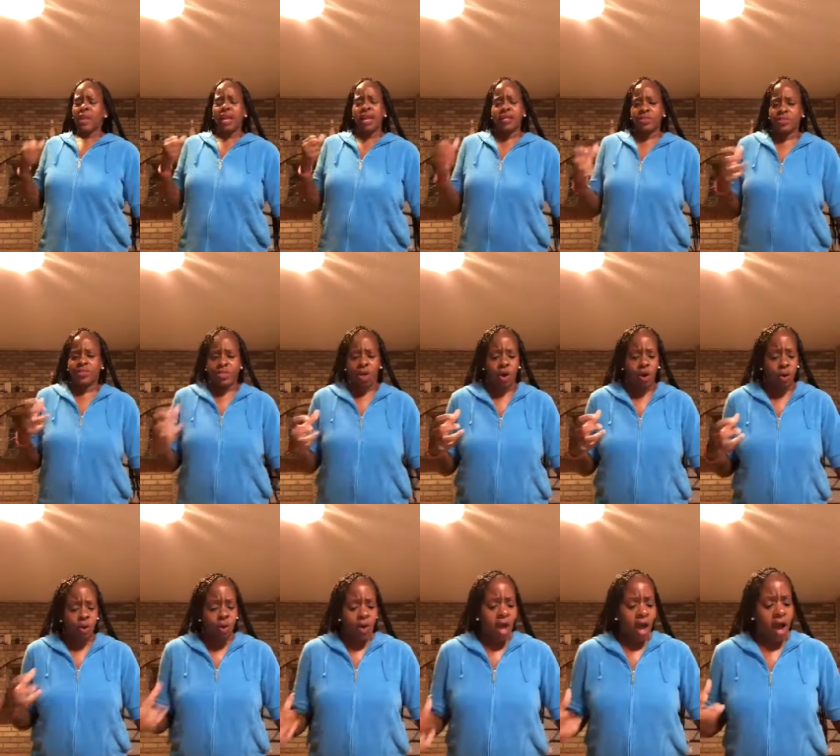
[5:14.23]
And
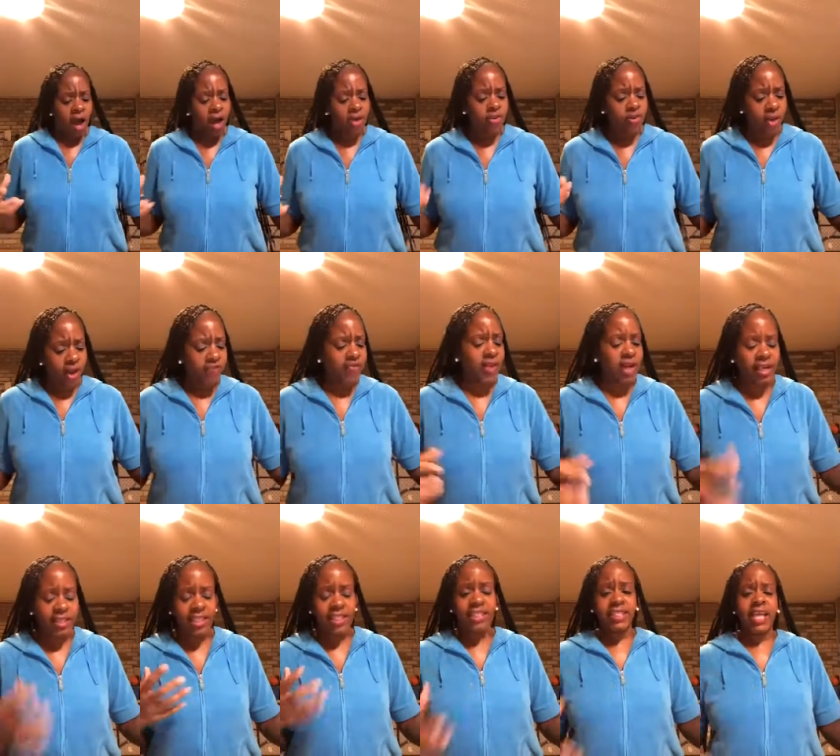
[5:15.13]
so uh, you have to
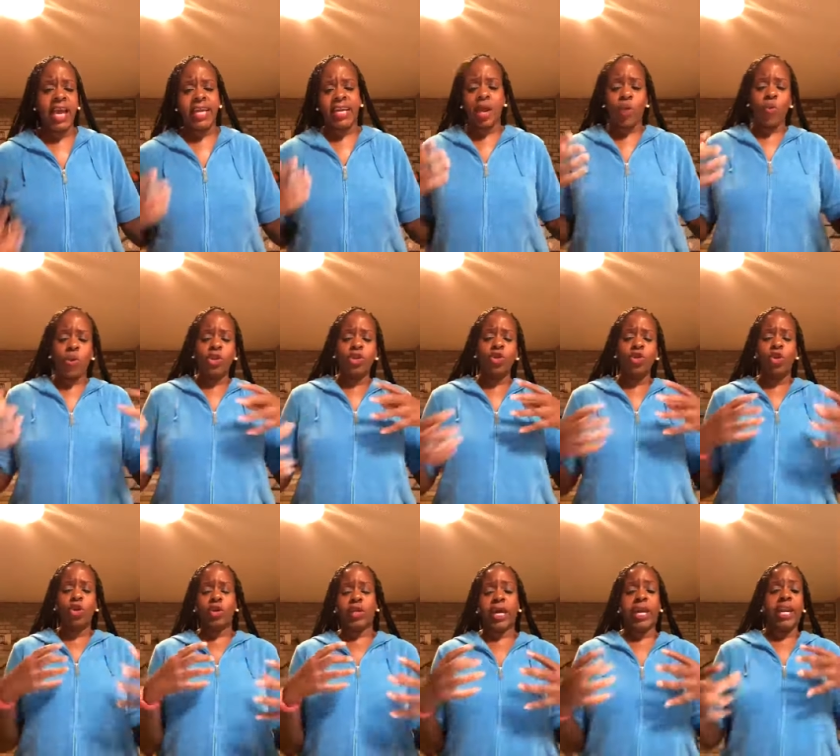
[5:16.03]
understand that when you
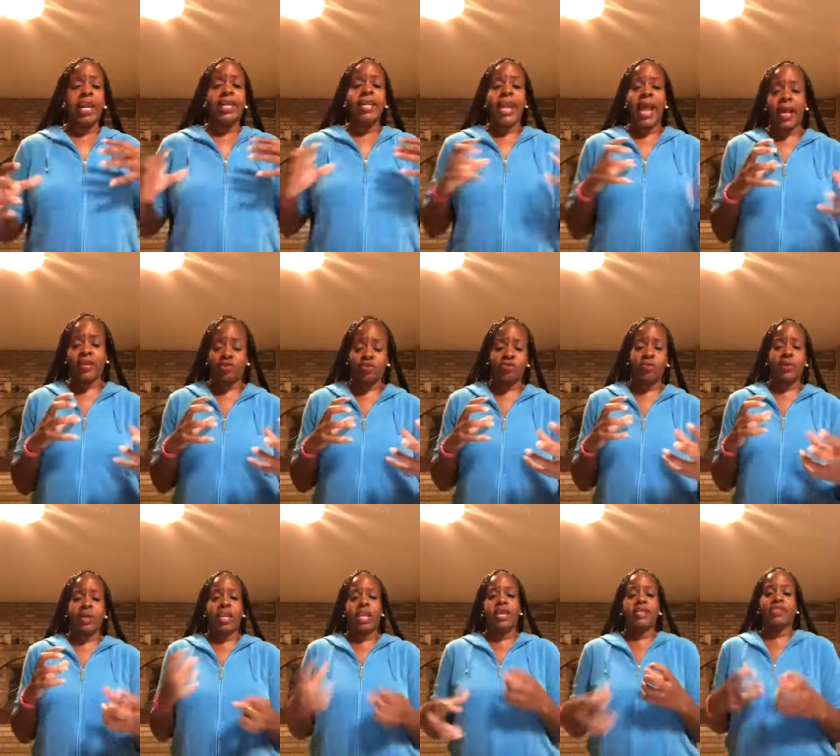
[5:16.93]
look at a natural
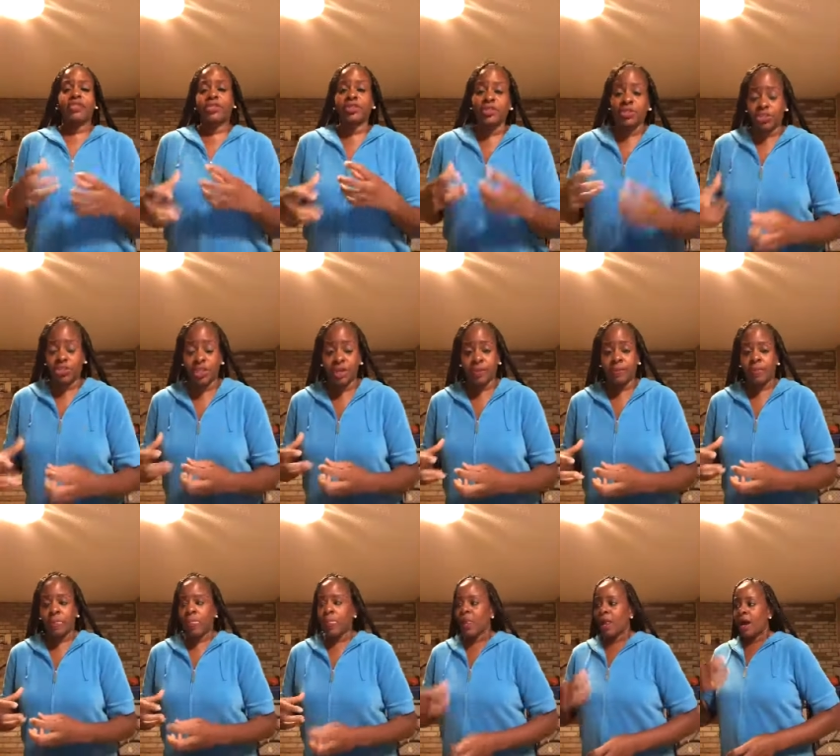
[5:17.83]

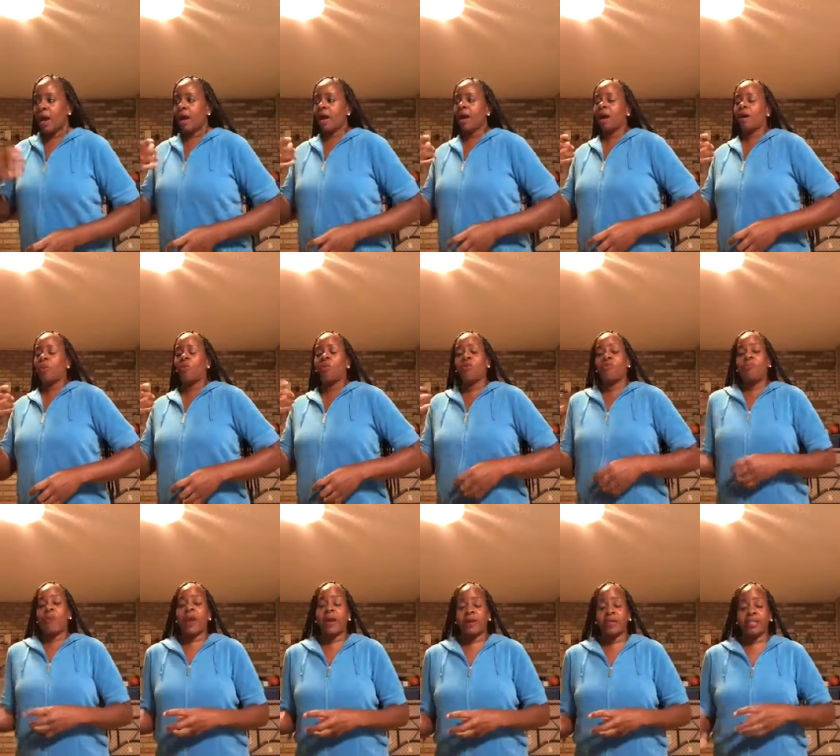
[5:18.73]
relationship uh,
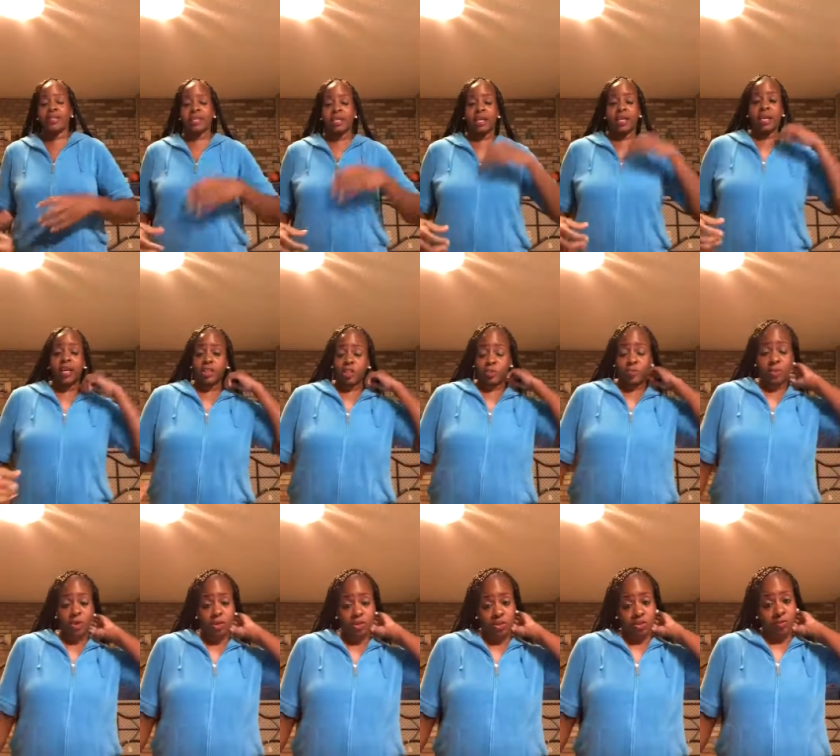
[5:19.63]
with parenting and a
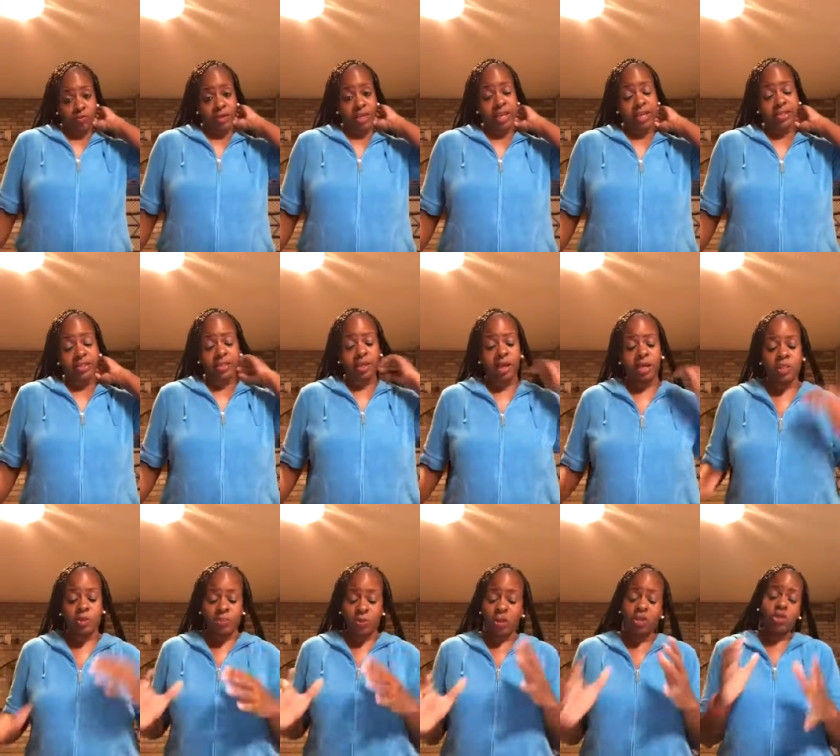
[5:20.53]
spiritual relate, uh,
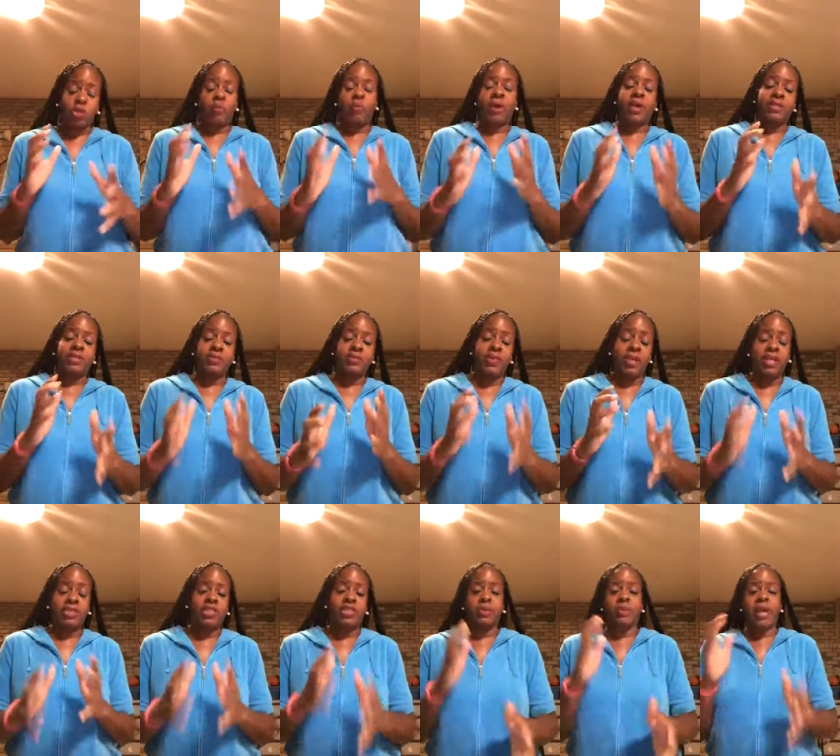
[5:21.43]
spiritual parenting
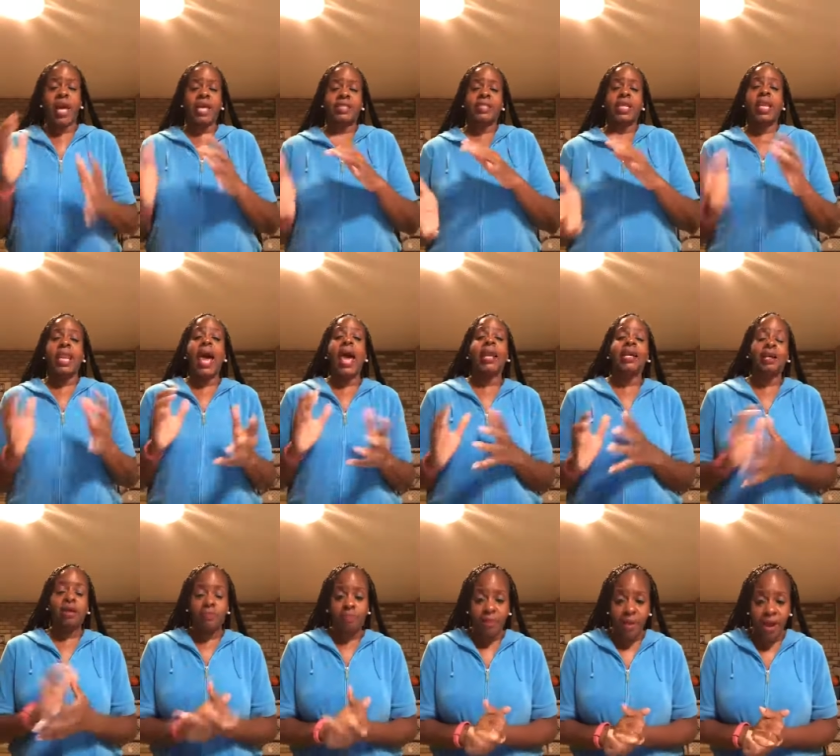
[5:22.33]
relationship. It has a lot of
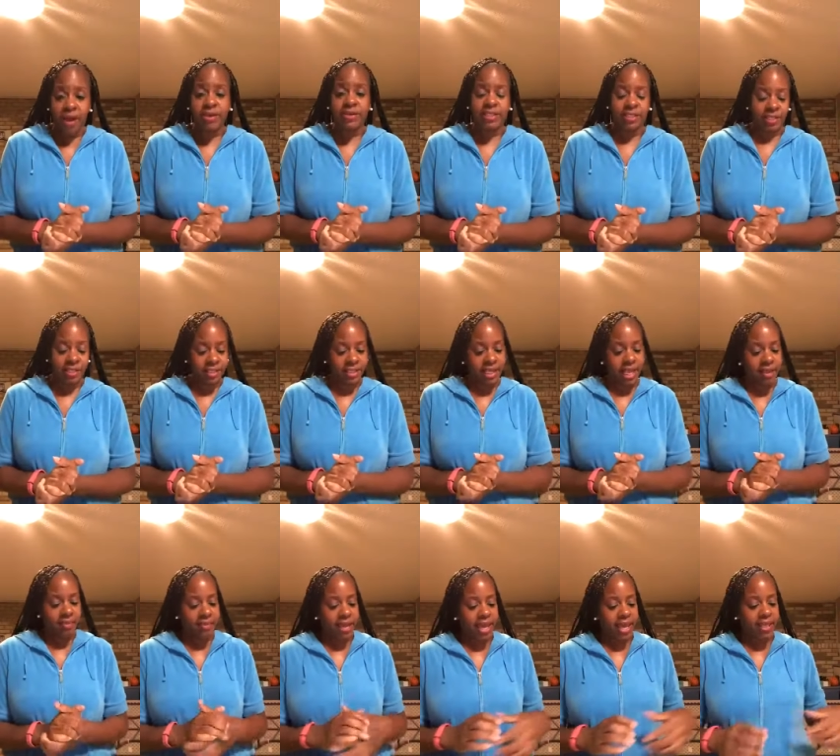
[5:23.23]
comparisons,
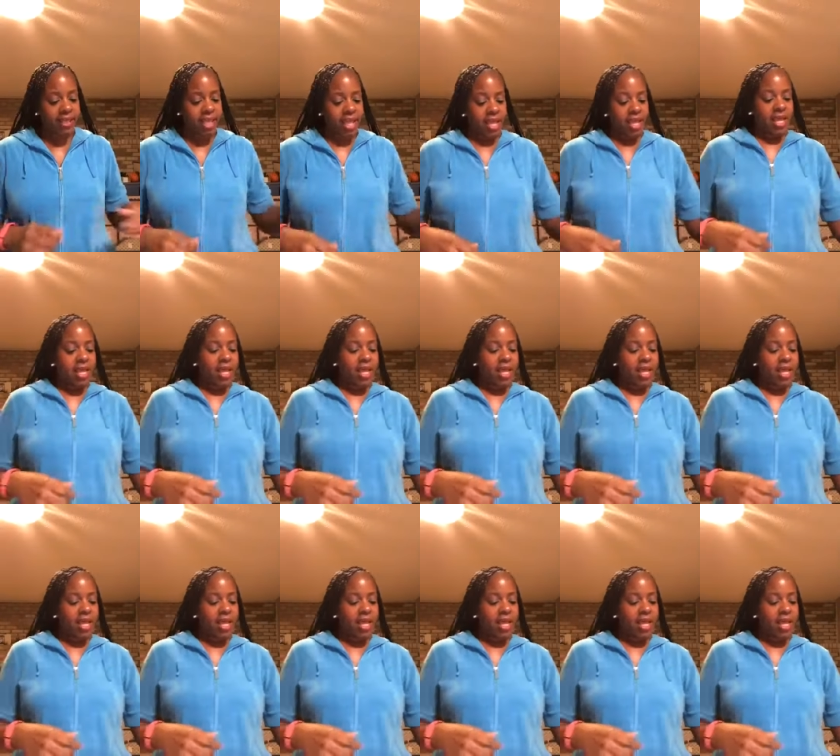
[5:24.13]
amen.